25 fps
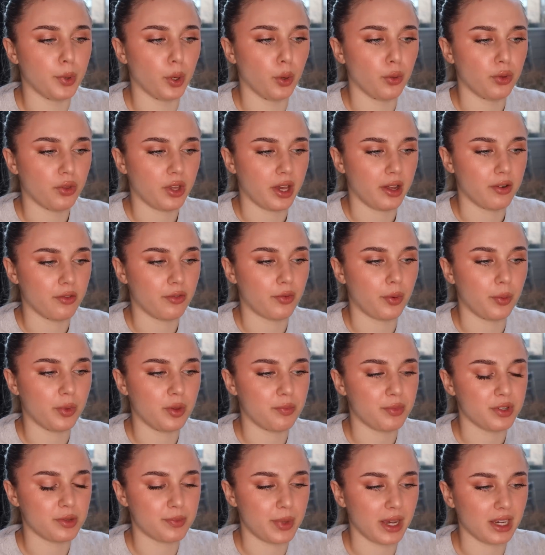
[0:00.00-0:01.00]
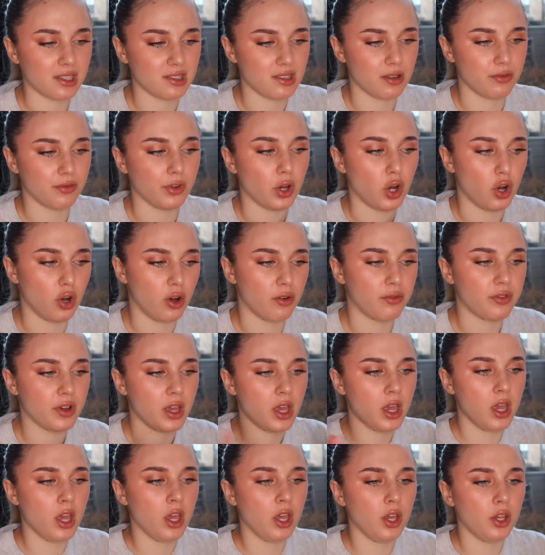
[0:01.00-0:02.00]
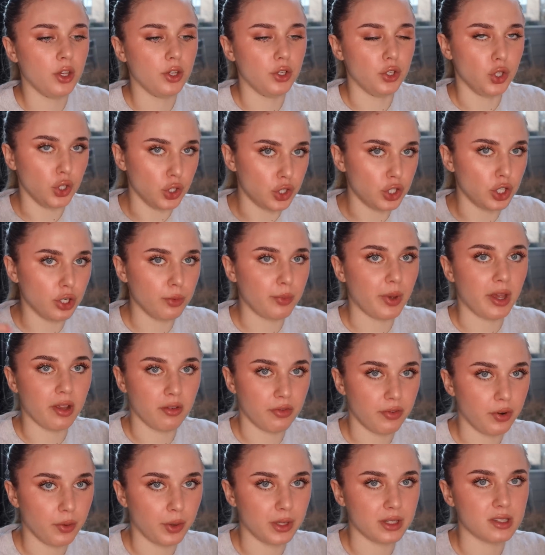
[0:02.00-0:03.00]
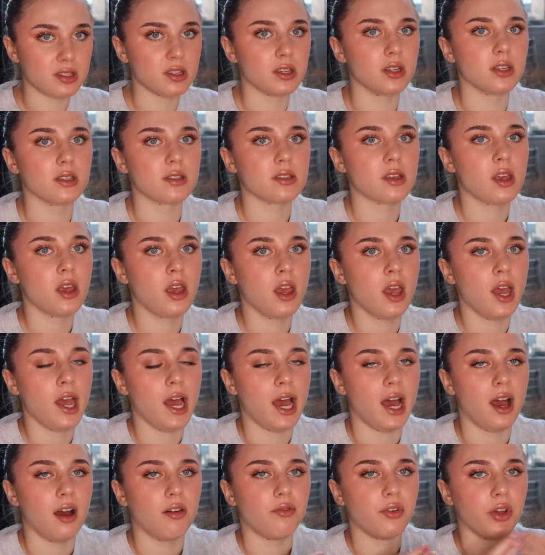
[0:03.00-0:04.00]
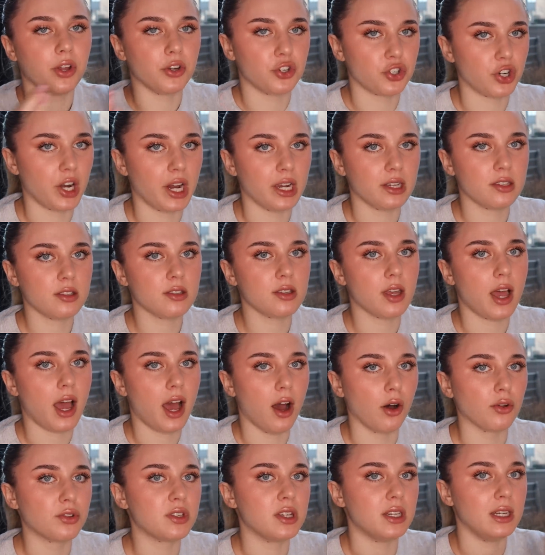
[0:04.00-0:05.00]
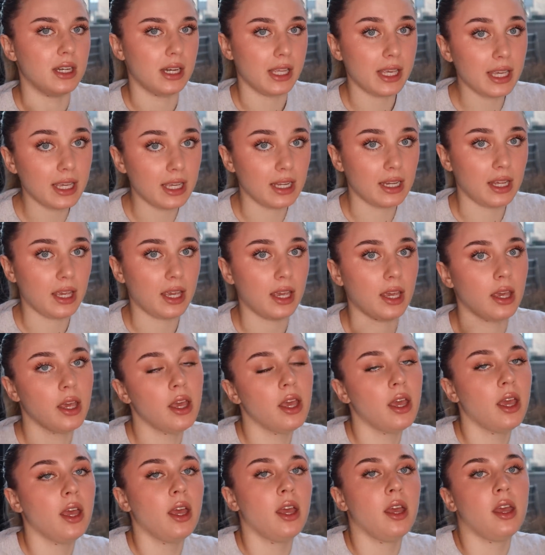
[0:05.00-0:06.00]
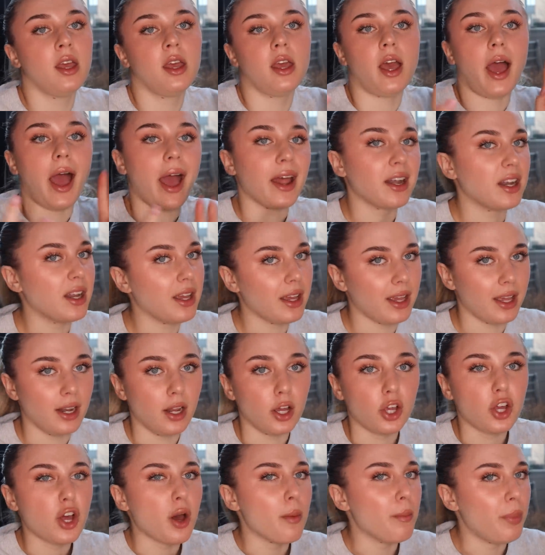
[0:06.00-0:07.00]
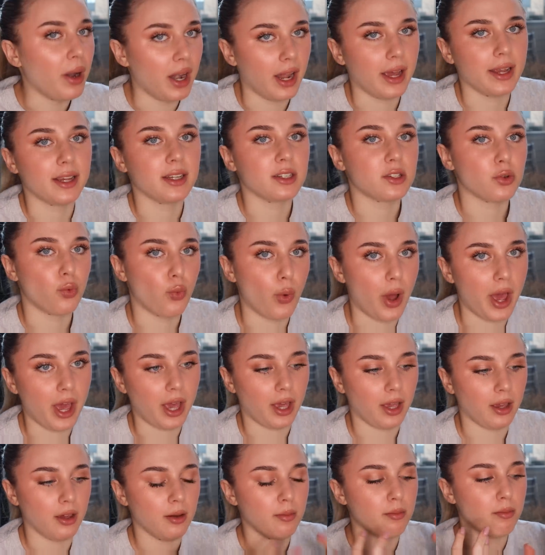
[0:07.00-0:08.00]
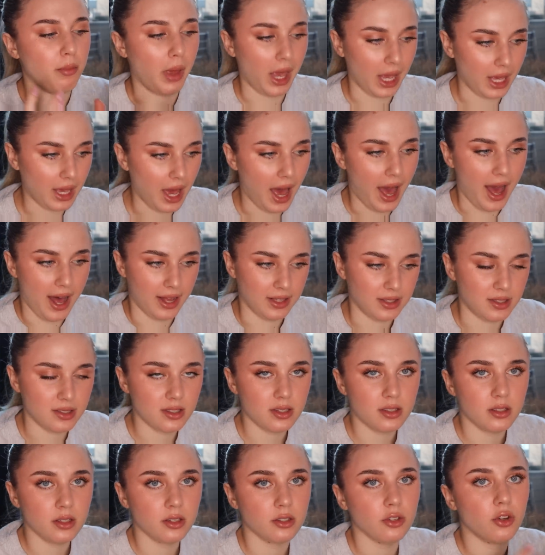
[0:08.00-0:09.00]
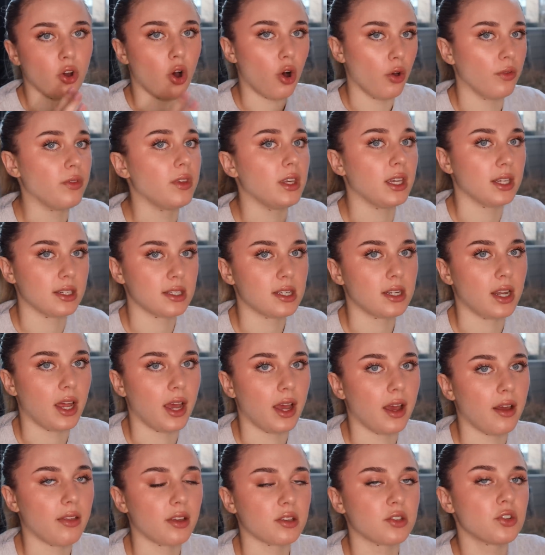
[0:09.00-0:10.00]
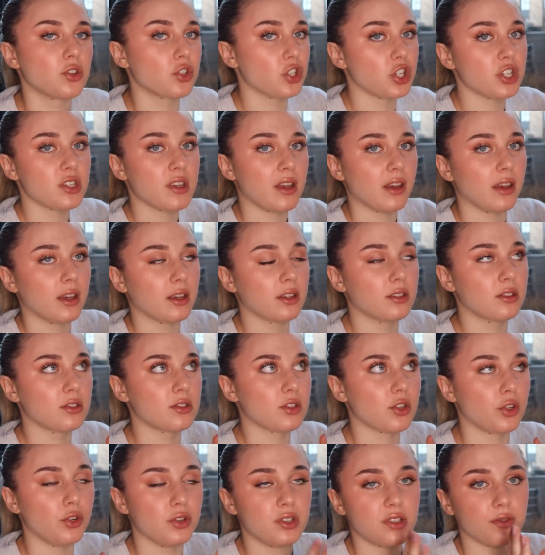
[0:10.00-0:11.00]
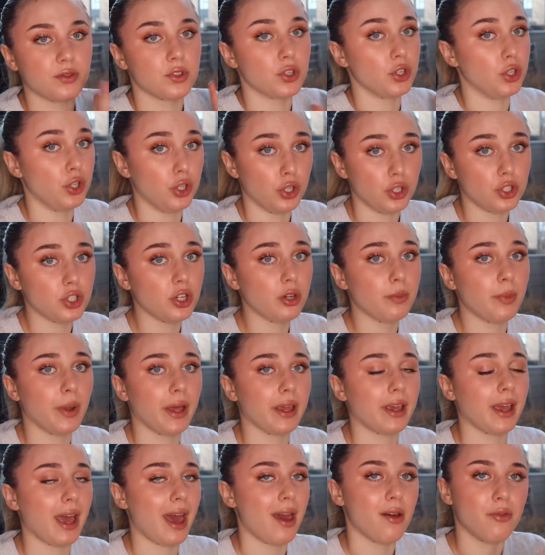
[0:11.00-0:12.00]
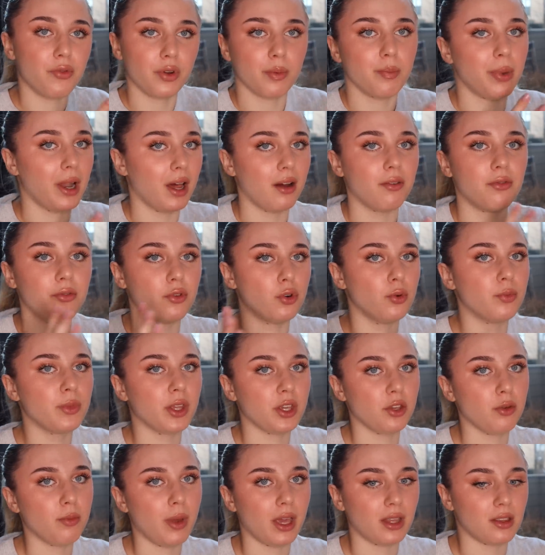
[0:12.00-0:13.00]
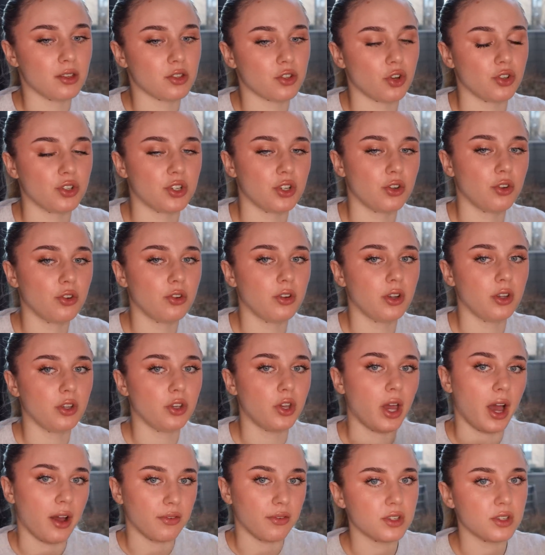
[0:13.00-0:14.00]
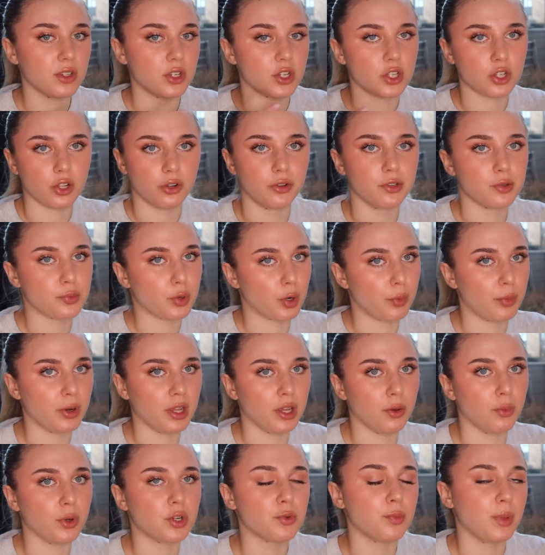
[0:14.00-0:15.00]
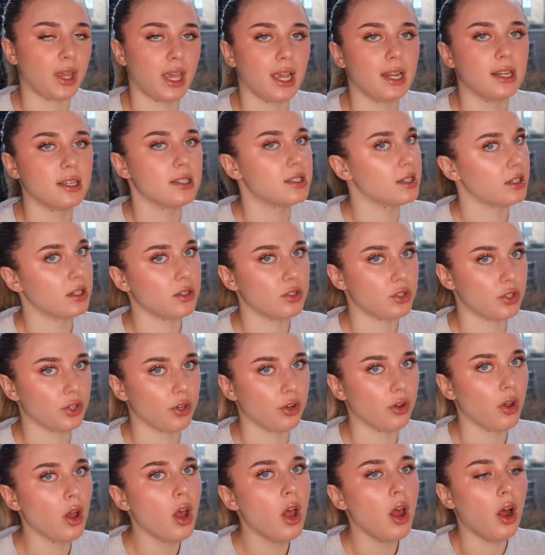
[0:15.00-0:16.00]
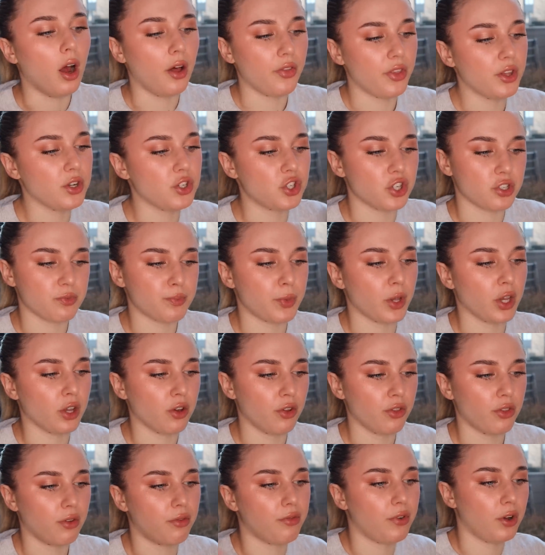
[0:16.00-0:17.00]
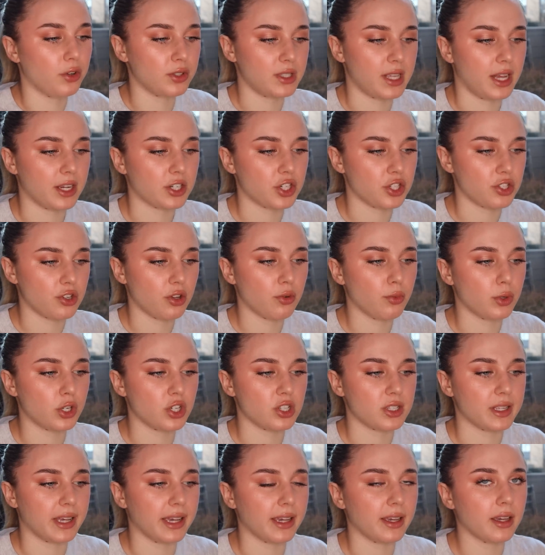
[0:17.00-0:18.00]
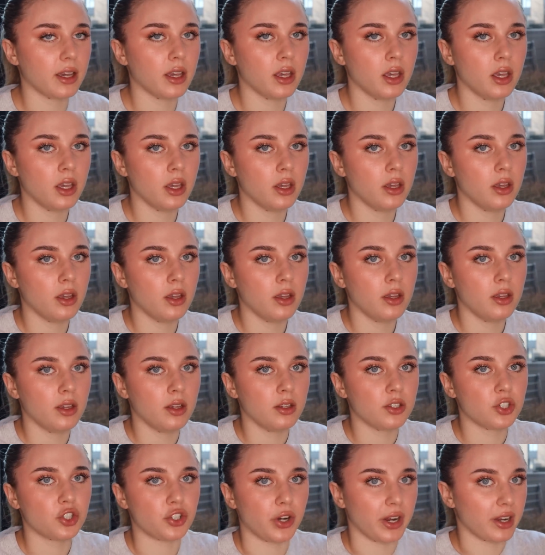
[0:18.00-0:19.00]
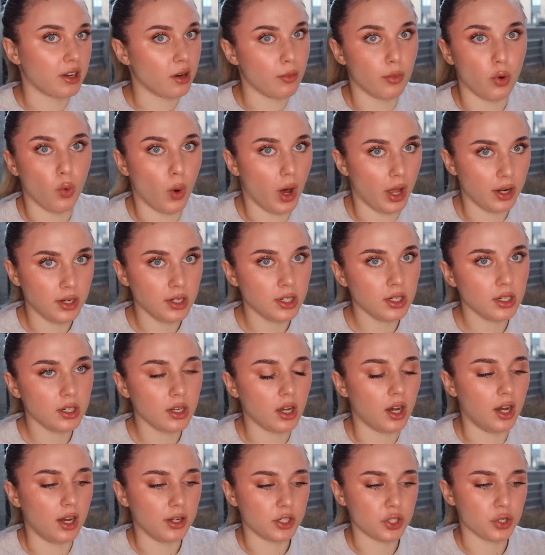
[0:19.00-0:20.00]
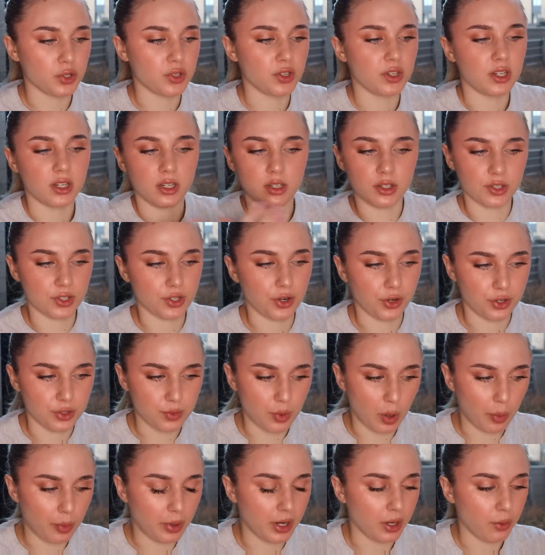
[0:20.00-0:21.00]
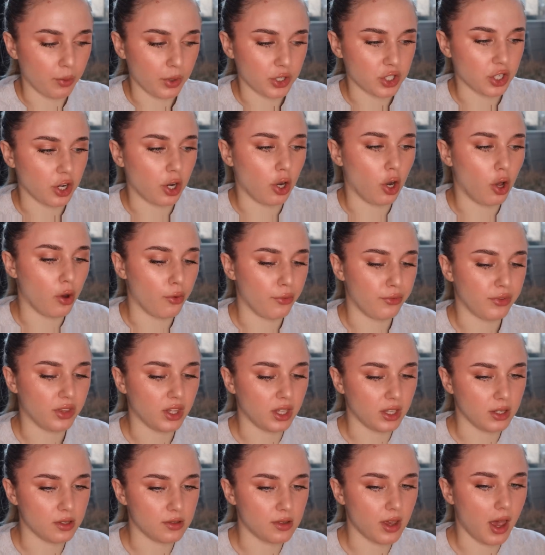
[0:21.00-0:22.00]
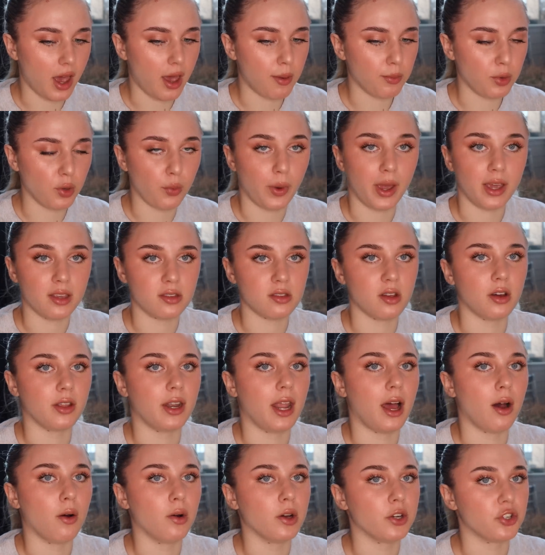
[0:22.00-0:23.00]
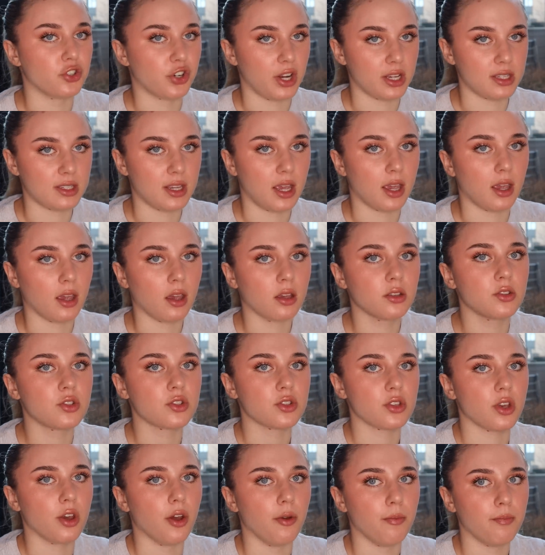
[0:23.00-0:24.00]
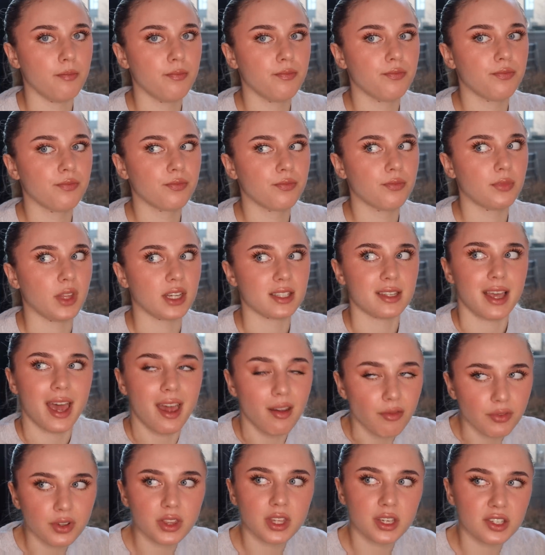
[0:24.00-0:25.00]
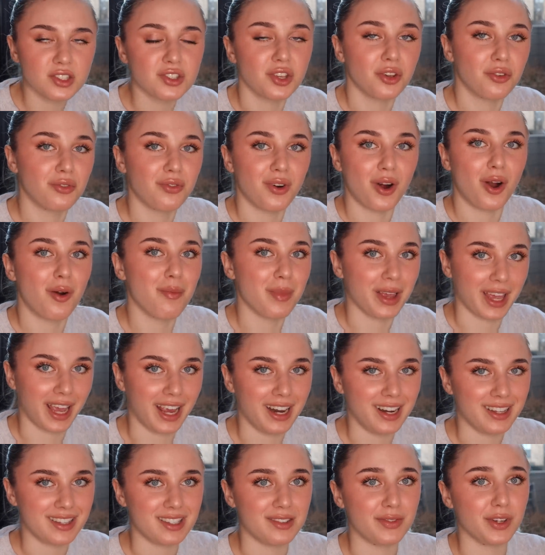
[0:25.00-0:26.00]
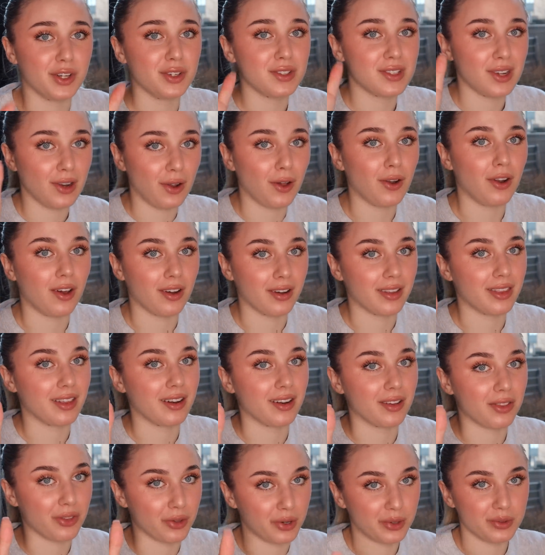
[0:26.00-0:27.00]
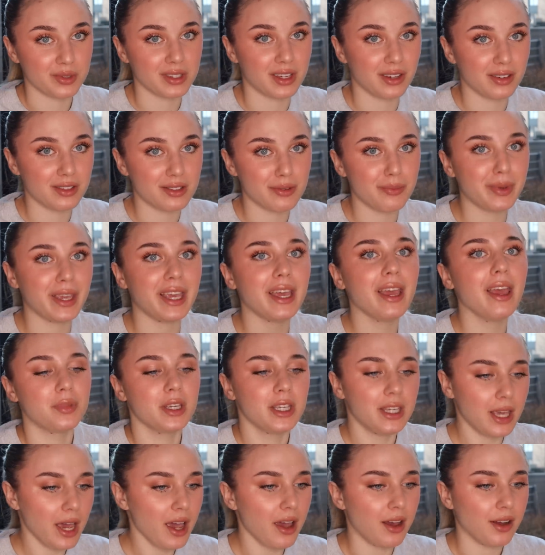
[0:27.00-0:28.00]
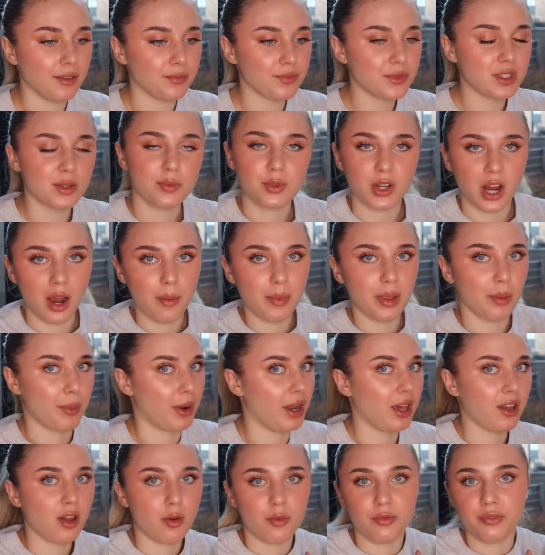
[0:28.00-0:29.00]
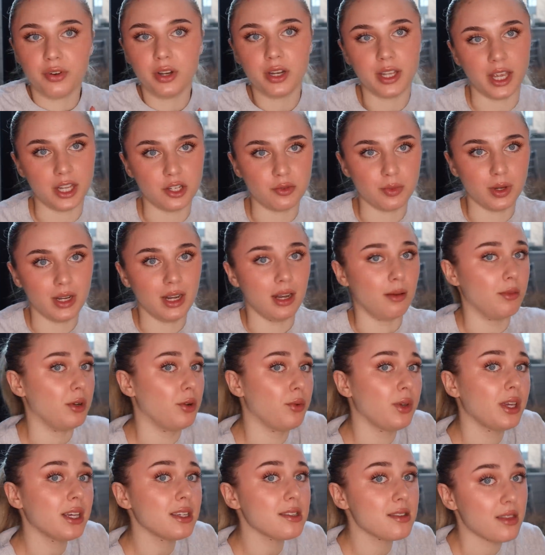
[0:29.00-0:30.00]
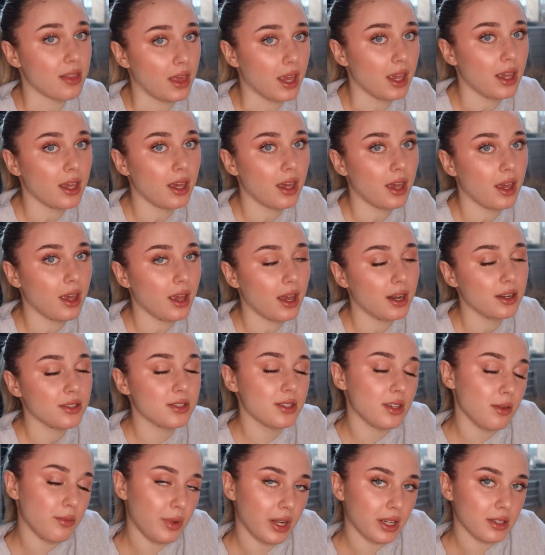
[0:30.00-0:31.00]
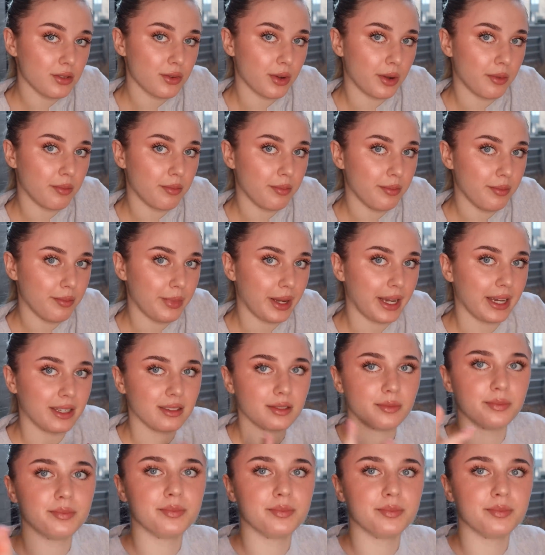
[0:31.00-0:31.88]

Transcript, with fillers: both kind of from the perspective of YouTube influencers have addressed how to legally and in a compliant way make ads on the internet. And that's not just exclusive to YouTube, like every platform that you make this content on, you to disclose properly, which Mikayla didn't do. Other than just putting on the false lashes on, which is like strike number one, uh, she also didn't disclose properly, which a lot of these MUAs are now addressing. So that's everything so far on Mikayla. This video is a lot longer than I thought it was going to be. But yeah, subscribe leave a like, comment for engagement. Let me know what you guys think, and I'll see you in my next one. Bye guys.